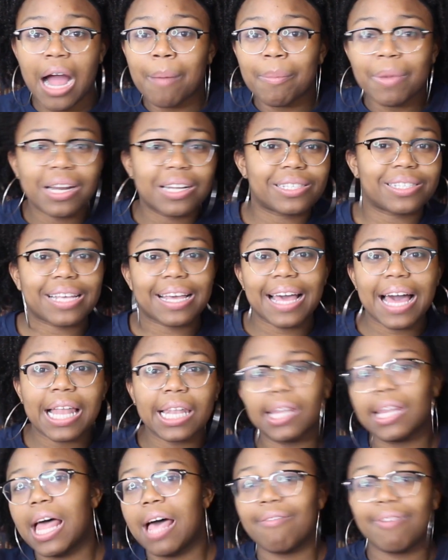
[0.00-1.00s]
I'm going to say
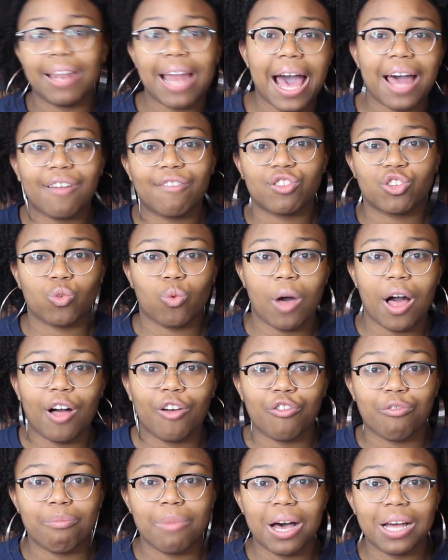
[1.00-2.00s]
11 out of
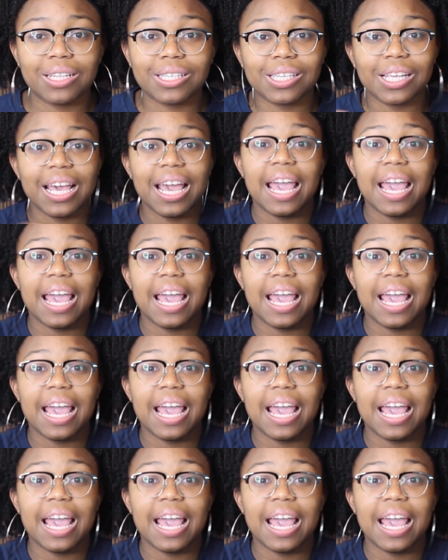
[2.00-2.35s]
12 months.